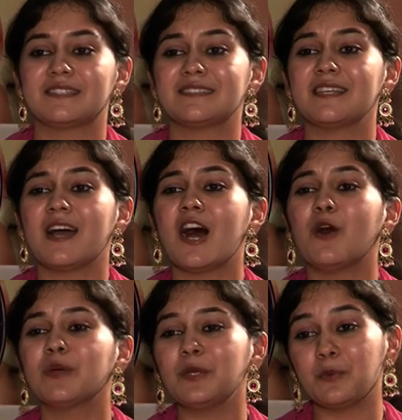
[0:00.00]
Sister,
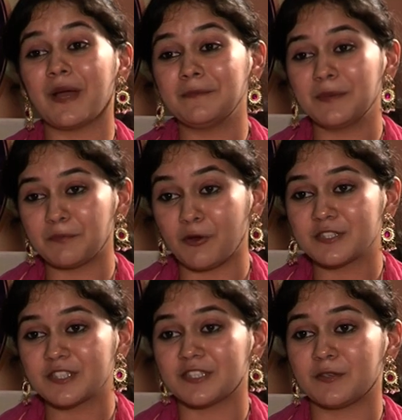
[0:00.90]
how can one be
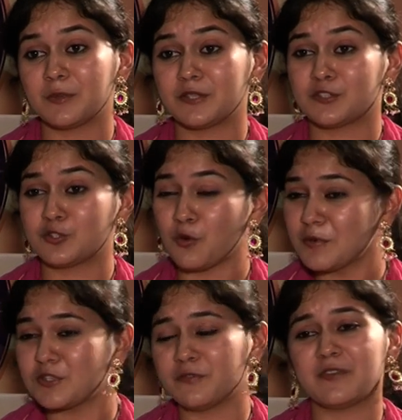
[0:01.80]
positive with so
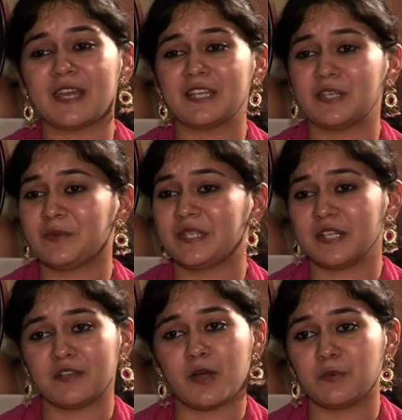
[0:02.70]
much of negativity
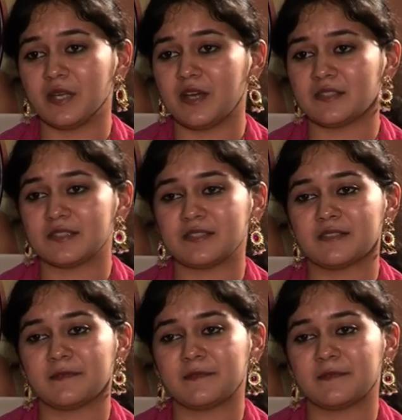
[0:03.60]
around us?